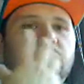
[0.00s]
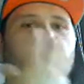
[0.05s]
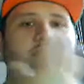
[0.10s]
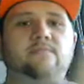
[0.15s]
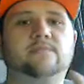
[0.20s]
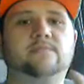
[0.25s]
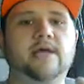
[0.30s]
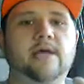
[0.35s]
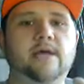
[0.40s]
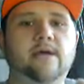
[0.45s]

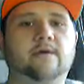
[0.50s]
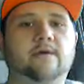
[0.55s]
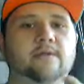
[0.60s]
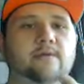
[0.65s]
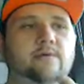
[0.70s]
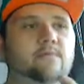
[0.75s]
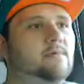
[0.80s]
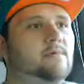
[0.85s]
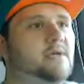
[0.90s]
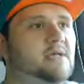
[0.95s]
they are
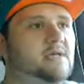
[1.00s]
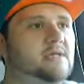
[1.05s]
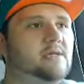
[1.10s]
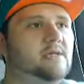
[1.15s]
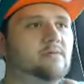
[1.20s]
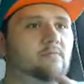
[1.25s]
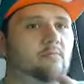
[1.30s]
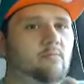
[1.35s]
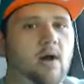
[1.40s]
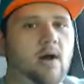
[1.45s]
the
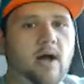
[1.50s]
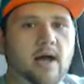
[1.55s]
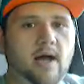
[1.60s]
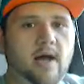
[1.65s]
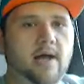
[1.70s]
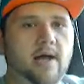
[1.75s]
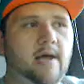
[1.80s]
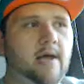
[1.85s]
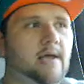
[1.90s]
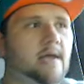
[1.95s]
reason
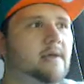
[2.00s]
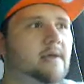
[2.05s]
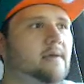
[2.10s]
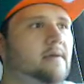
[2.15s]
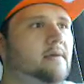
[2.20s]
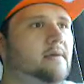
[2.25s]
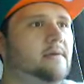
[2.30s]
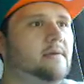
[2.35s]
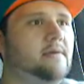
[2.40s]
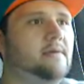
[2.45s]
why,
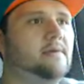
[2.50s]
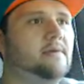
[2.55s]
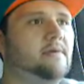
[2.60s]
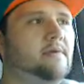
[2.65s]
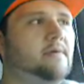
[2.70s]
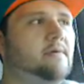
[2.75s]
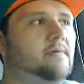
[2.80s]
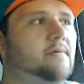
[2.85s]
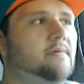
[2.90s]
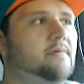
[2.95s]
you
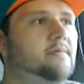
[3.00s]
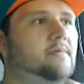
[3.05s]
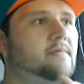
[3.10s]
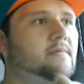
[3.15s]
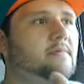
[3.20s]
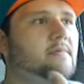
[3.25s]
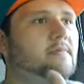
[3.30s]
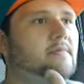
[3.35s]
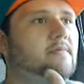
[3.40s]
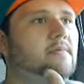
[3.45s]
know,
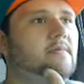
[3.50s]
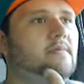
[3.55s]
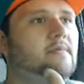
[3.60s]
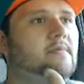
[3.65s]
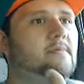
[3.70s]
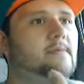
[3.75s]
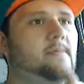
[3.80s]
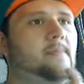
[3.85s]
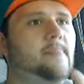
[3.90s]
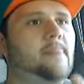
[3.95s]

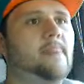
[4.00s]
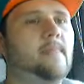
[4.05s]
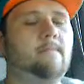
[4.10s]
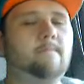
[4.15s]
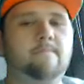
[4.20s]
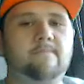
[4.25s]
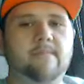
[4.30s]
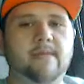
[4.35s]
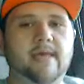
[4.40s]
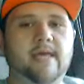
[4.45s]

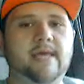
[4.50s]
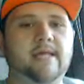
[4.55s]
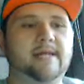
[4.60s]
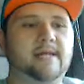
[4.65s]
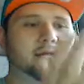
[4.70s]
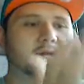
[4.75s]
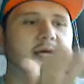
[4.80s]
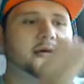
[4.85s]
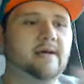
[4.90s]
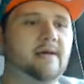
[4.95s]

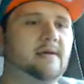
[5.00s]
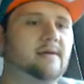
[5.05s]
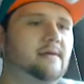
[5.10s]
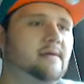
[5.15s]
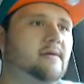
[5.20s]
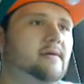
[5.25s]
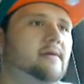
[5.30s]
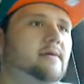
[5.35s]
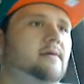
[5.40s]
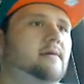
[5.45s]
men,
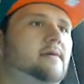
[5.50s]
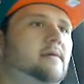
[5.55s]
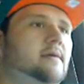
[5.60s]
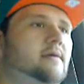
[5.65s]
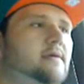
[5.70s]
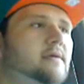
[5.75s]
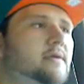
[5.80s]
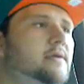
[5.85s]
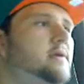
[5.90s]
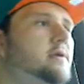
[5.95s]

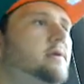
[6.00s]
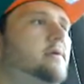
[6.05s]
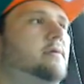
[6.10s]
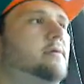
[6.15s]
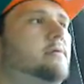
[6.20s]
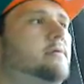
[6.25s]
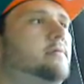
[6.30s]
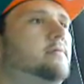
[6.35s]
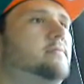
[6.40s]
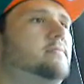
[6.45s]
you
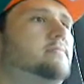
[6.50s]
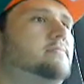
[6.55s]
know,